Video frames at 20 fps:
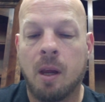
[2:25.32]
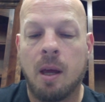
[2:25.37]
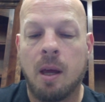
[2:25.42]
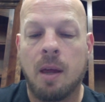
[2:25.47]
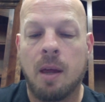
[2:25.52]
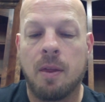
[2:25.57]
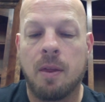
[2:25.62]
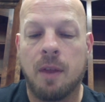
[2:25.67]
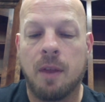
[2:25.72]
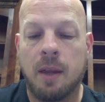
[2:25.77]

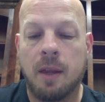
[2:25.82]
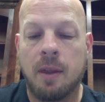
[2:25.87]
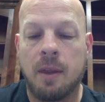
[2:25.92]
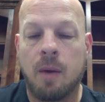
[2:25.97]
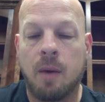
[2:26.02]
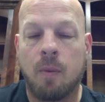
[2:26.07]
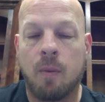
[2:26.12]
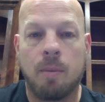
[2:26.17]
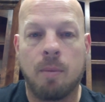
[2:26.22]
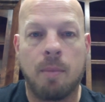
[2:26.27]
Then they
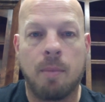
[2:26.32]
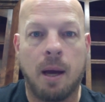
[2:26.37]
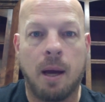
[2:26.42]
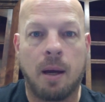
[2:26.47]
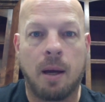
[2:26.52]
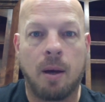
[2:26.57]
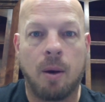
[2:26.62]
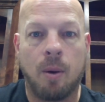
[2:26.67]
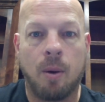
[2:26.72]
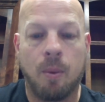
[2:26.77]
went
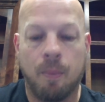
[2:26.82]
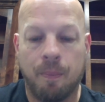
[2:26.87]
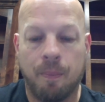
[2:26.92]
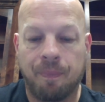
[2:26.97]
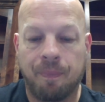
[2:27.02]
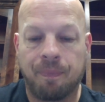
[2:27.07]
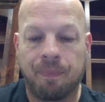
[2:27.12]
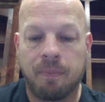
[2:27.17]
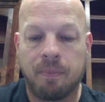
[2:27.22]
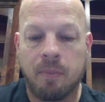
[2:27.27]
back home.
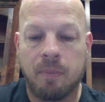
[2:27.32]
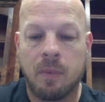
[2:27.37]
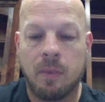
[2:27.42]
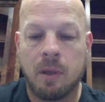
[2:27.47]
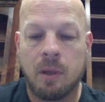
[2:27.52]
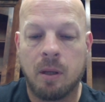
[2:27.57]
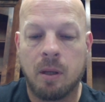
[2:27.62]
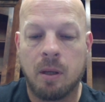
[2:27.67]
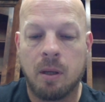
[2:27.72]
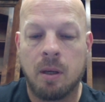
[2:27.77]

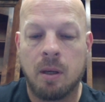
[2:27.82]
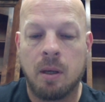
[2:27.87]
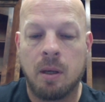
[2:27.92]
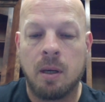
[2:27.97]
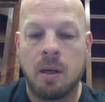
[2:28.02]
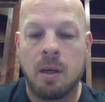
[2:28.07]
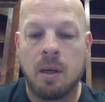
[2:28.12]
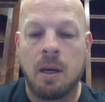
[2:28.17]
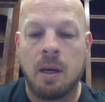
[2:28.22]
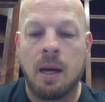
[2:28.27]

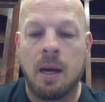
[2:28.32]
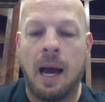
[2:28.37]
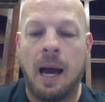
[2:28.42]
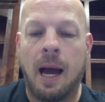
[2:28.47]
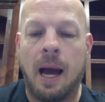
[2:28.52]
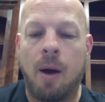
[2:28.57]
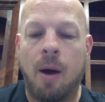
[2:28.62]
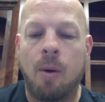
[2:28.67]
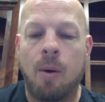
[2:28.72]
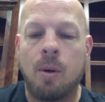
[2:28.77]

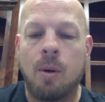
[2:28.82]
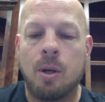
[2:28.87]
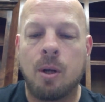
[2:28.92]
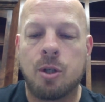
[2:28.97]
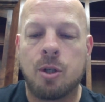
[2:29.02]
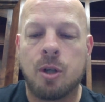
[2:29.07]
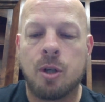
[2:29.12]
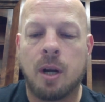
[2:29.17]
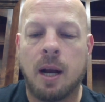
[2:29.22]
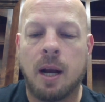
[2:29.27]
How
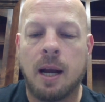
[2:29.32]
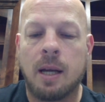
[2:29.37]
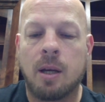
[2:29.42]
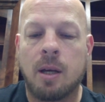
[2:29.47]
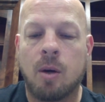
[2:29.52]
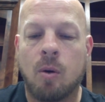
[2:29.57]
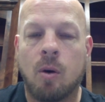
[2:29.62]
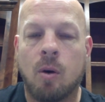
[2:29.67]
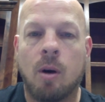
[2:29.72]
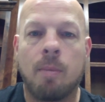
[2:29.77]
should I
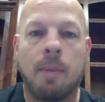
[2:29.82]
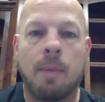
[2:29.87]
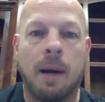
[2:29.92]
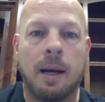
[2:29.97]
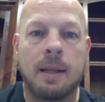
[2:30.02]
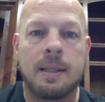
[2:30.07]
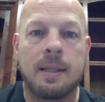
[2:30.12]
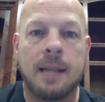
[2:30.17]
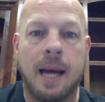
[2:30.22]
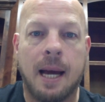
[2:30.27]
go
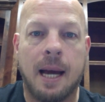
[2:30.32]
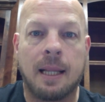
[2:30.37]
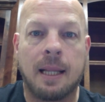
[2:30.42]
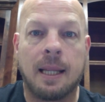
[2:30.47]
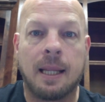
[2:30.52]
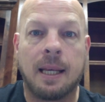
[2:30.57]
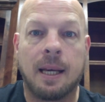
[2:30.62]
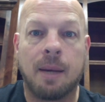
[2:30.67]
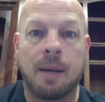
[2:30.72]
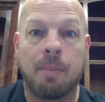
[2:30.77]
about
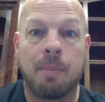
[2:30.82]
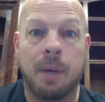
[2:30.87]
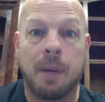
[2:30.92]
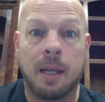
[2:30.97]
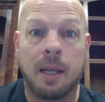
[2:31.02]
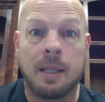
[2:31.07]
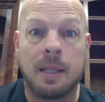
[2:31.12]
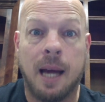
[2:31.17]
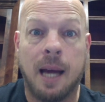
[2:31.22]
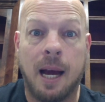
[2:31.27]
tackling a
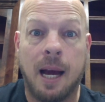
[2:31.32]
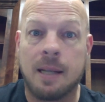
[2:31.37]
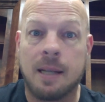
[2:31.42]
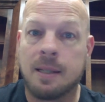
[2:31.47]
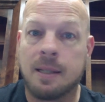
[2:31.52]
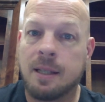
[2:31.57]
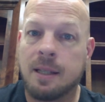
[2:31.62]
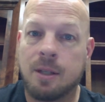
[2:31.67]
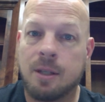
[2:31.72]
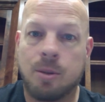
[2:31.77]
big
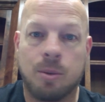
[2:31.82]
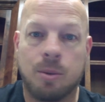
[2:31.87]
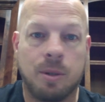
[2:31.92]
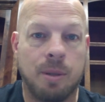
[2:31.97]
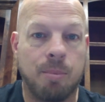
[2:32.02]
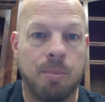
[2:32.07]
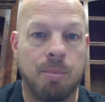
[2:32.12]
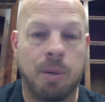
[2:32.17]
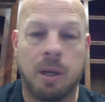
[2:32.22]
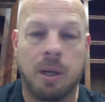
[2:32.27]
task? This was a
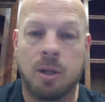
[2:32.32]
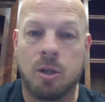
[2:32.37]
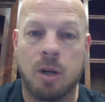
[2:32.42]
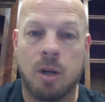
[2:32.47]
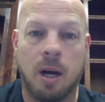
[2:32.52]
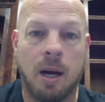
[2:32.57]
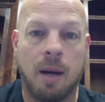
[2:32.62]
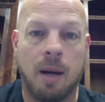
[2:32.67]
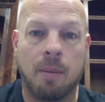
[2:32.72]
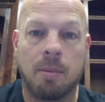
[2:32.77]
big
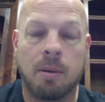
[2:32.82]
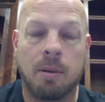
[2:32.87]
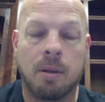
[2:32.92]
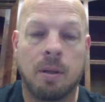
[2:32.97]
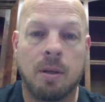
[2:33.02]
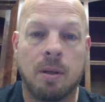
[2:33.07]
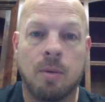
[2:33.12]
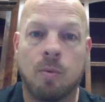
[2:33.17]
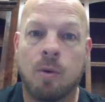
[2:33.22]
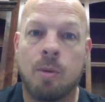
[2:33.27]
job,
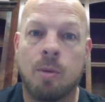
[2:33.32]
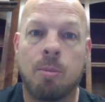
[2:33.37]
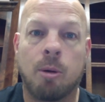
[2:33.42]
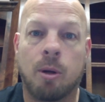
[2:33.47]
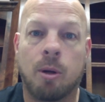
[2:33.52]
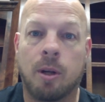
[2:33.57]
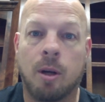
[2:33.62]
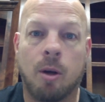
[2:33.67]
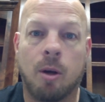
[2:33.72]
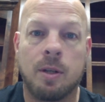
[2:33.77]

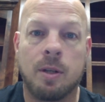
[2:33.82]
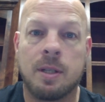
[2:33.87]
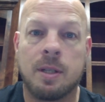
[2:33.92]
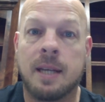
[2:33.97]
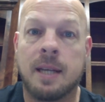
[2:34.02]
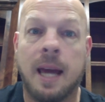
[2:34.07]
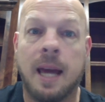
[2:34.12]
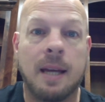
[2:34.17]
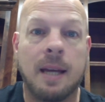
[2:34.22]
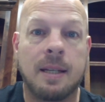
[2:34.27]
rebuilding all these
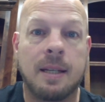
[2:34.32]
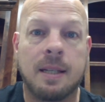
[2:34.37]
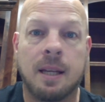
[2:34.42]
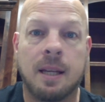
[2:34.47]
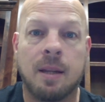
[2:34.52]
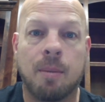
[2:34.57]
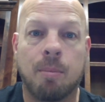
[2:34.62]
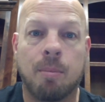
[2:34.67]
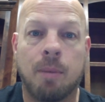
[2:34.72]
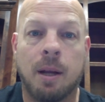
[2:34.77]
gates
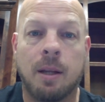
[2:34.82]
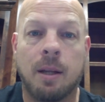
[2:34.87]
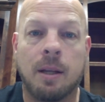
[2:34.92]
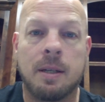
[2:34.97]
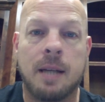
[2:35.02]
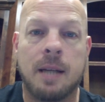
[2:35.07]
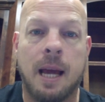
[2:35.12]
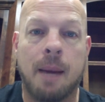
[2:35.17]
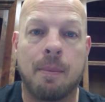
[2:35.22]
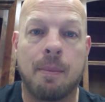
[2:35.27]
and the
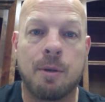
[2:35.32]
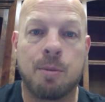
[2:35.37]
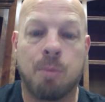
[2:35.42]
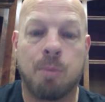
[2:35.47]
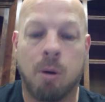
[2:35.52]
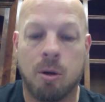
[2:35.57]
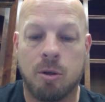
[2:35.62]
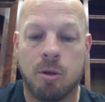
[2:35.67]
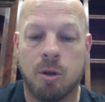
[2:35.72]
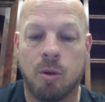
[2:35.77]
damaged
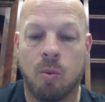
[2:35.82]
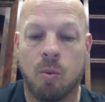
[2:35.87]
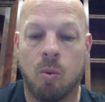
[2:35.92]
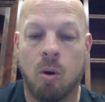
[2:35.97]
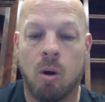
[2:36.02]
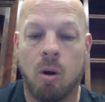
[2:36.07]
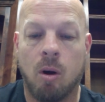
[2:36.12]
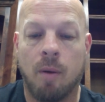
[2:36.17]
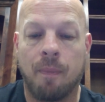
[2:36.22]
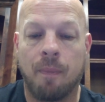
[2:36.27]
parts of the
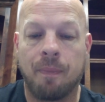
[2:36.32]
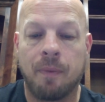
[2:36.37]
wall.